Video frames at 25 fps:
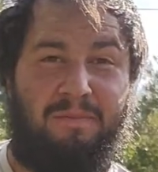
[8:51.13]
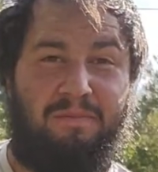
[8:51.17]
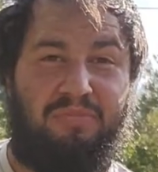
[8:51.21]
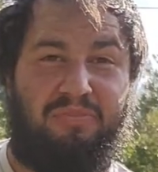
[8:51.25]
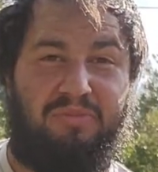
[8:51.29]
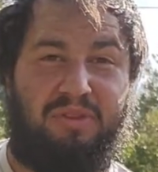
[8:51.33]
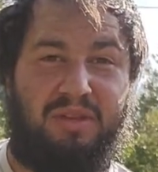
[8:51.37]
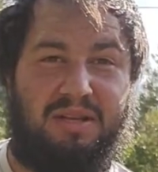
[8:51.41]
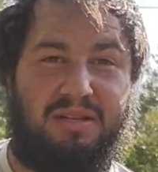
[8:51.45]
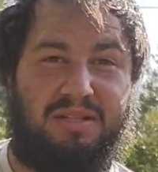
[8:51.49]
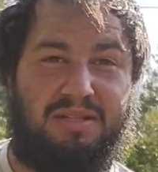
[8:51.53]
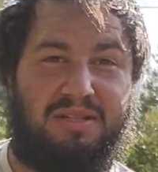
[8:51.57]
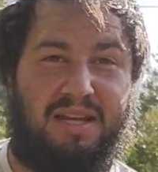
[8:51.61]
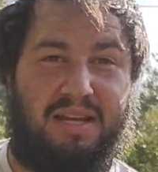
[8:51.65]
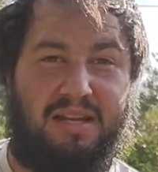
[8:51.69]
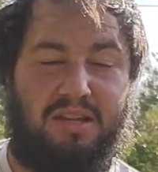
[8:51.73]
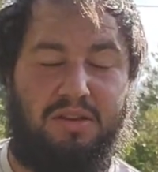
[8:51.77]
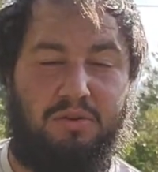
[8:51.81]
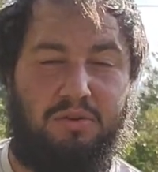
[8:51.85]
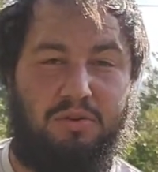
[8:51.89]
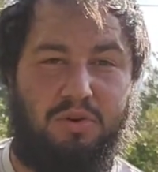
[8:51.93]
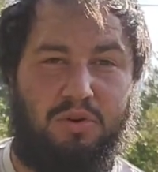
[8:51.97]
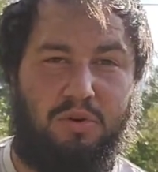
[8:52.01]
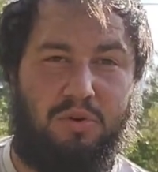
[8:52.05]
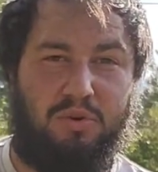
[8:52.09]
things that
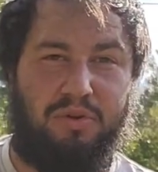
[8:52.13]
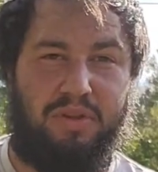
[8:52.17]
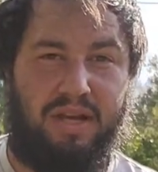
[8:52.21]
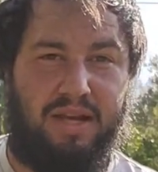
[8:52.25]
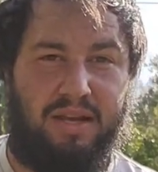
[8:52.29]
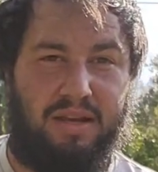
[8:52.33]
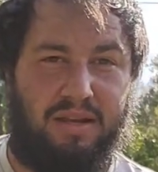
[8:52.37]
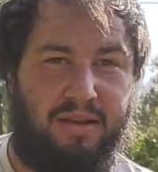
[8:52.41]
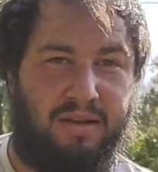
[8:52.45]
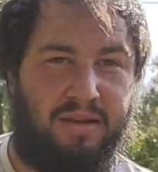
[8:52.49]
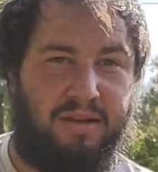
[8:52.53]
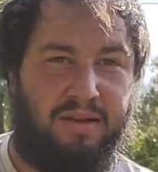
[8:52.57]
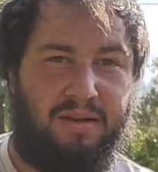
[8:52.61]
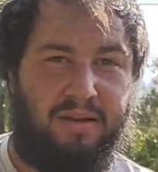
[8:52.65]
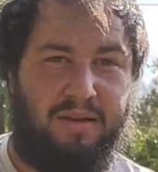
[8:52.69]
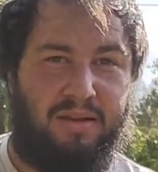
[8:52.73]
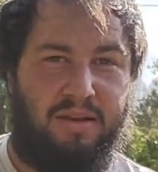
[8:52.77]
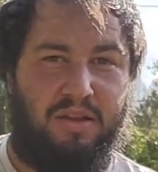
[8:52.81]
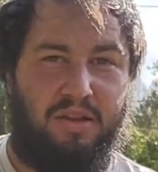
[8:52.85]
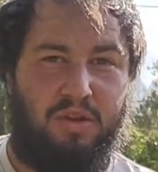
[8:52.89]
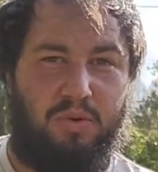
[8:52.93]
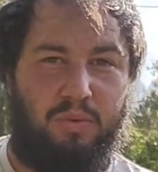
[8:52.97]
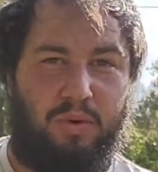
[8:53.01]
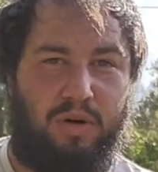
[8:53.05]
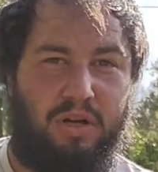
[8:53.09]
you know that
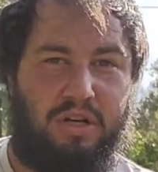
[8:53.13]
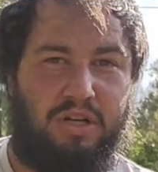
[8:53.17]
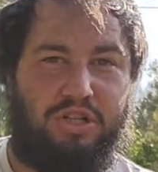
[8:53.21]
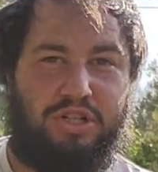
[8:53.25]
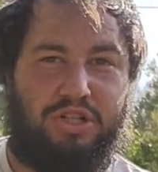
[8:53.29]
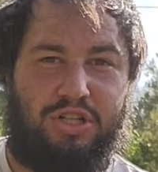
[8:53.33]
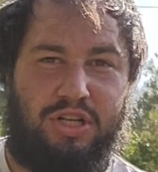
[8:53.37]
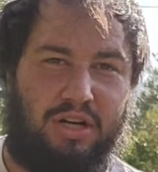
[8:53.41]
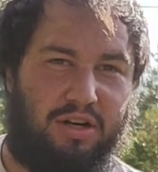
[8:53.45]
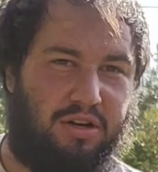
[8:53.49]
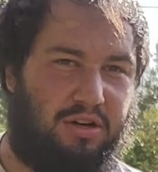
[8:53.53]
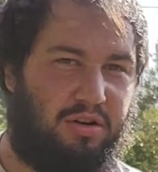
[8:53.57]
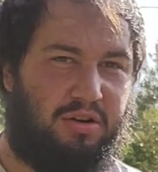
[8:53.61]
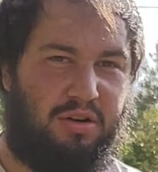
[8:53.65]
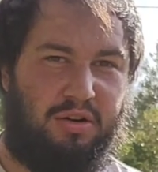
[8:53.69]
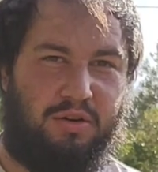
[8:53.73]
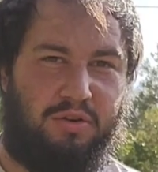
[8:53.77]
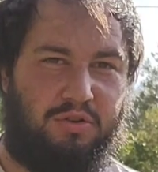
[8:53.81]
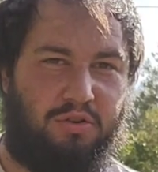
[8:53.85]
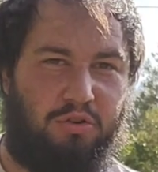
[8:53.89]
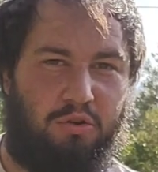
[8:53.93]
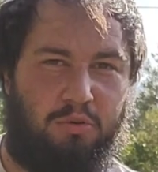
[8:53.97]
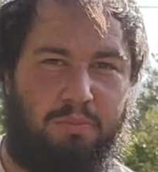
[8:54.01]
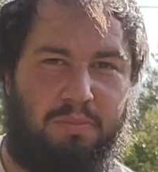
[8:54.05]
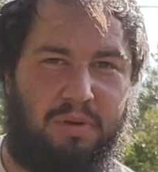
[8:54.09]
you want to share,
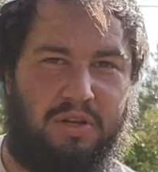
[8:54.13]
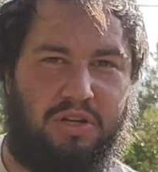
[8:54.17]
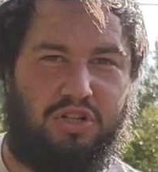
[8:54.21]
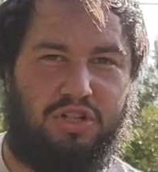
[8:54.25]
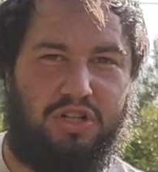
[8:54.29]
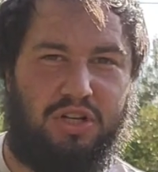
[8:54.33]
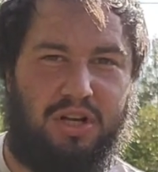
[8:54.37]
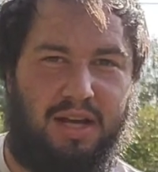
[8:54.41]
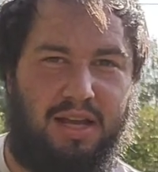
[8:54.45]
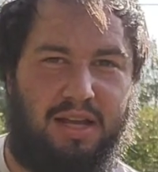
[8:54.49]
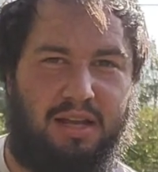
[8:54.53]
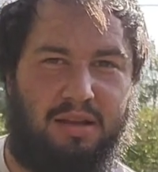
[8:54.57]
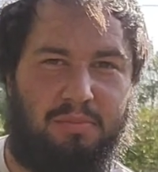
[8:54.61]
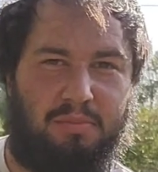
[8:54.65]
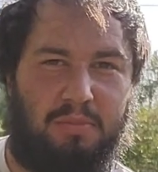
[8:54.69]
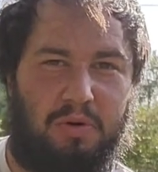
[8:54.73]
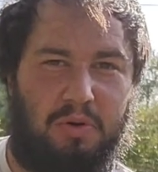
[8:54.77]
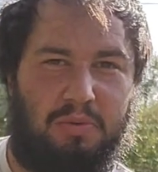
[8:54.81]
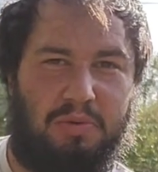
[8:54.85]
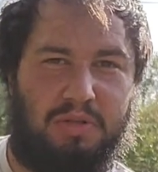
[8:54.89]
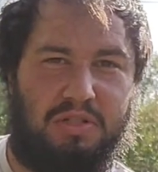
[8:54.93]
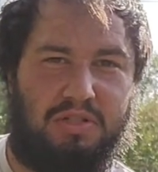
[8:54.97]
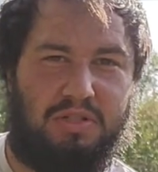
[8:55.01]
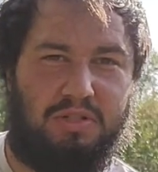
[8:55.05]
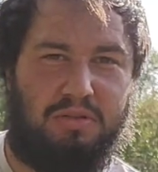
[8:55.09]
don't be shy. I'm
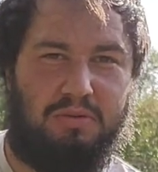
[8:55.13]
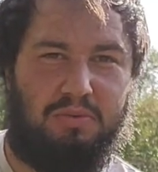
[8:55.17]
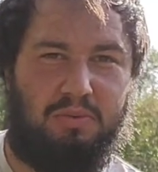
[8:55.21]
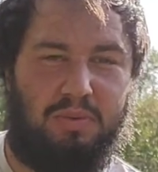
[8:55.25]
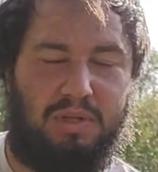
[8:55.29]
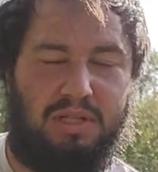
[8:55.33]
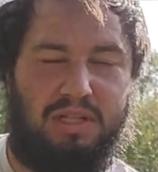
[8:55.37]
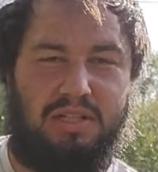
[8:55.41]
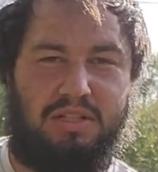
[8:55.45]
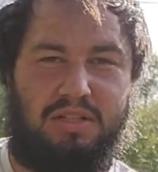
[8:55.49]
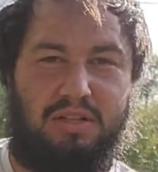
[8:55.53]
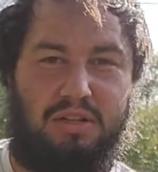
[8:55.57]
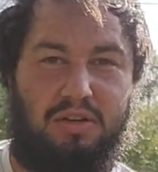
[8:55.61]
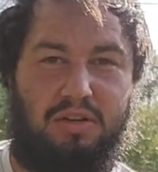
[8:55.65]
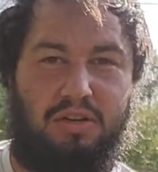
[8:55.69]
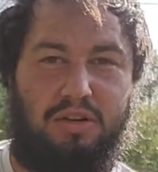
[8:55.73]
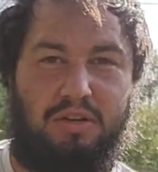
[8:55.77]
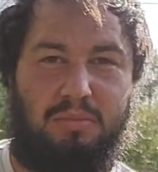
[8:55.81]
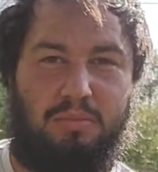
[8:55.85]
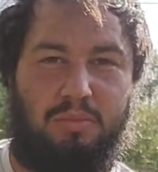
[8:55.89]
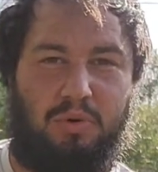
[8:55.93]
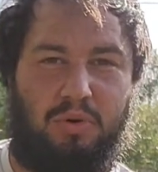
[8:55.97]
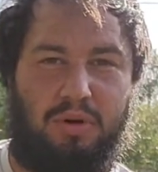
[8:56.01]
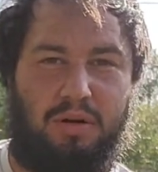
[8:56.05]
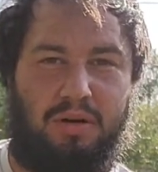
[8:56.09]
always willing to
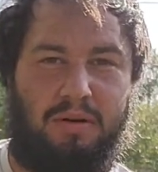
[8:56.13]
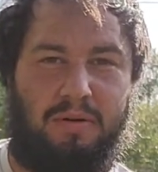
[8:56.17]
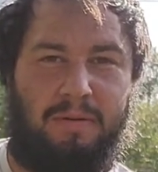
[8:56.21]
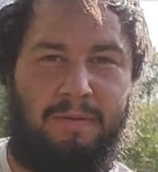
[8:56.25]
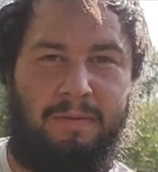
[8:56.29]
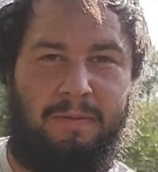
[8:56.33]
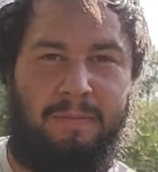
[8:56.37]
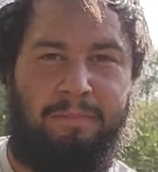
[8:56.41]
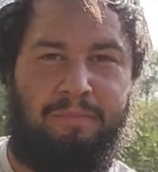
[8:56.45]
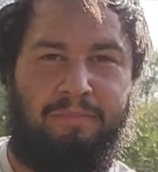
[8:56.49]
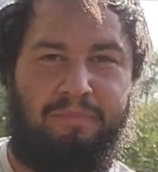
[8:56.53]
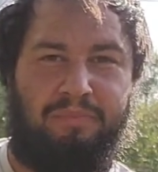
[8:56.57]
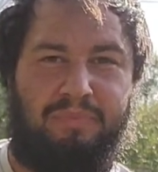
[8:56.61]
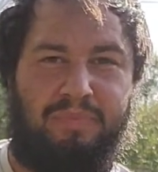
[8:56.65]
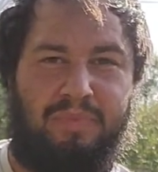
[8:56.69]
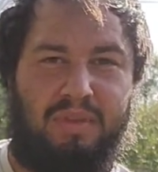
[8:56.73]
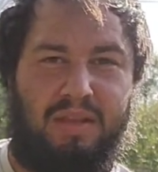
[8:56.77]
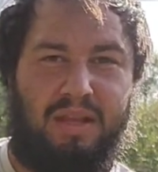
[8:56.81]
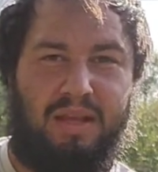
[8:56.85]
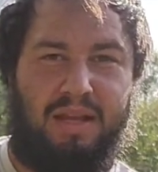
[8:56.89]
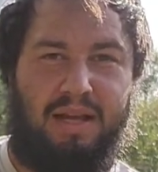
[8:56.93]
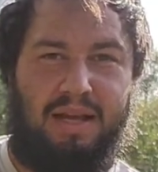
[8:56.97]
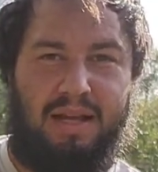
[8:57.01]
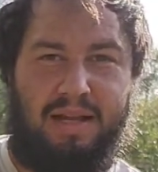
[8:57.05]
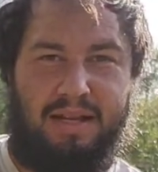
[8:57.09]
learn more.
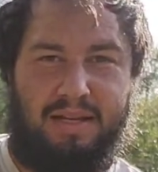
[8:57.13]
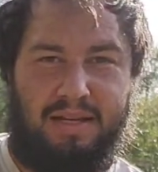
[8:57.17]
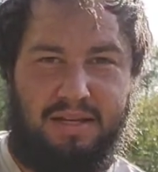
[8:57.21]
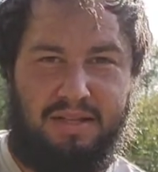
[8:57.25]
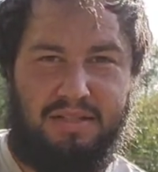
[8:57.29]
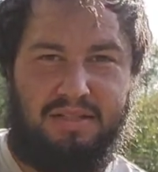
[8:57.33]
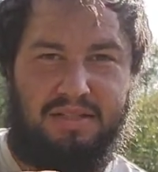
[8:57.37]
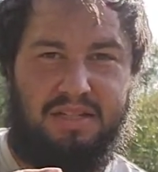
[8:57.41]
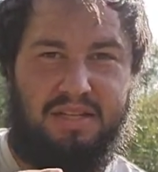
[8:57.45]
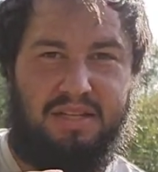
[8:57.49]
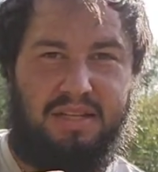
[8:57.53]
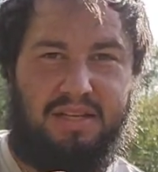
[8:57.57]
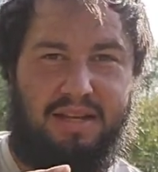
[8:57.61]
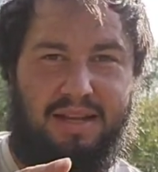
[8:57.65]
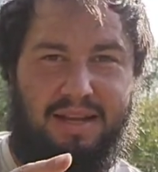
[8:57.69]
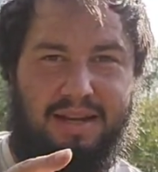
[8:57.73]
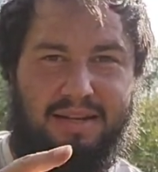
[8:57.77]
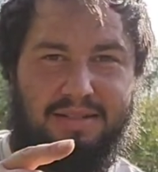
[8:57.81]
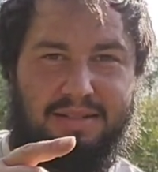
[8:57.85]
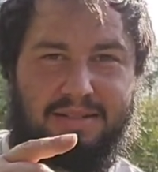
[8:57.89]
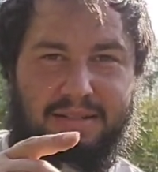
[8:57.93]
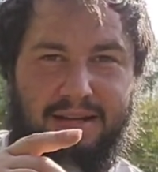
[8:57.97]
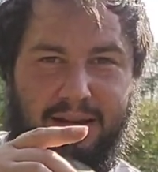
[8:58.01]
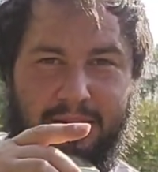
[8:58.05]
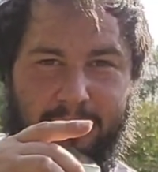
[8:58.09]
And I'll see you
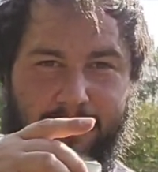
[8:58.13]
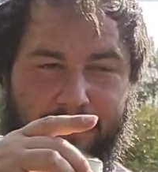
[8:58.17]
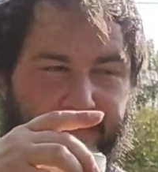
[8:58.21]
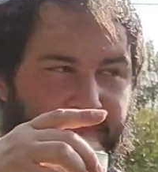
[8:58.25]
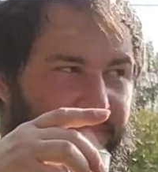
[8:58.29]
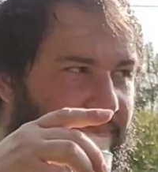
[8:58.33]
next time.